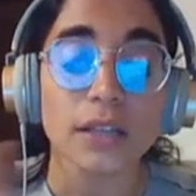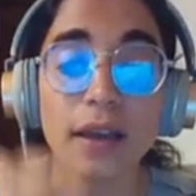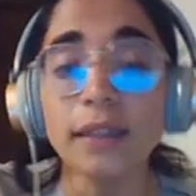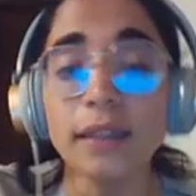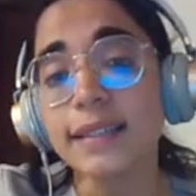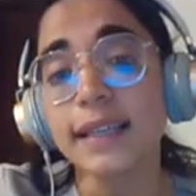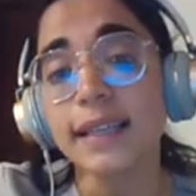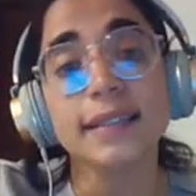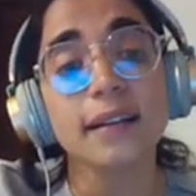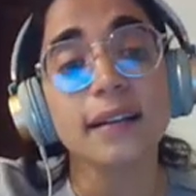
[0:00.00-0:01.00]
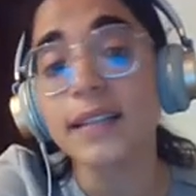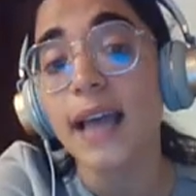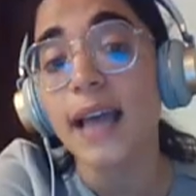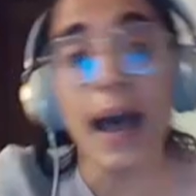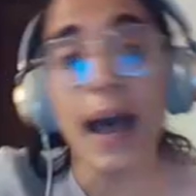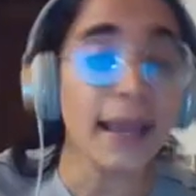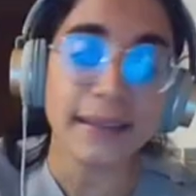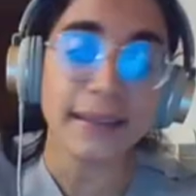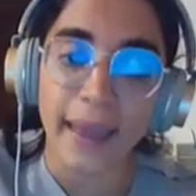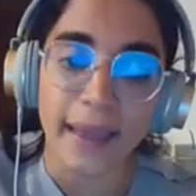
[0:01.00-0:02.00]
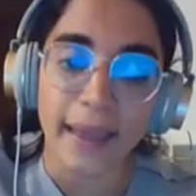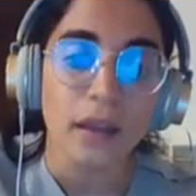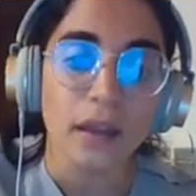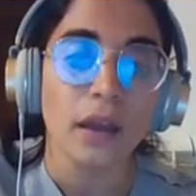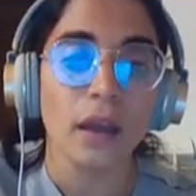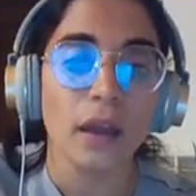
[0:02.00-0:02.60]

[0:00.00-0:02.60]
So in this case, guys, I can